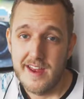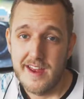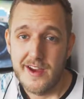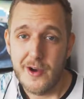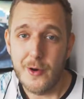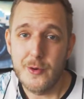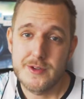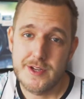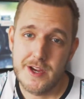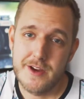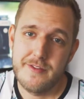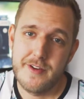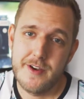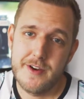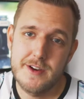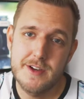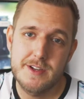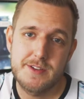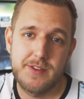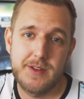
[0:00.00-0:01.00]

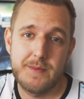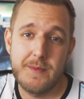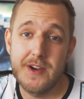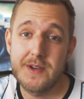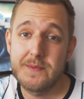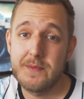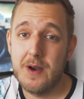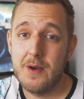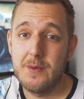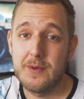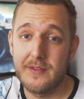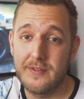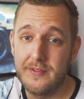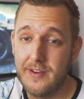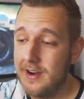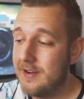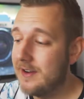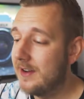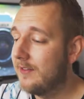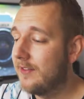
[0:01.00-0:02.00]
Autofocus for the most part was
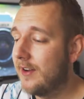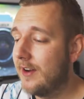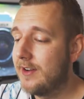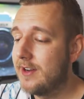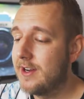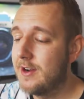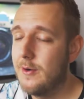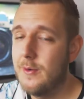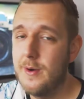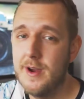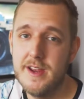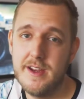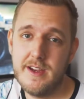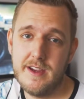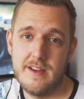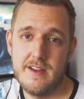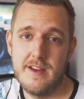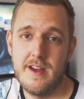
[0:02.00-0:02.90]
very, very quick.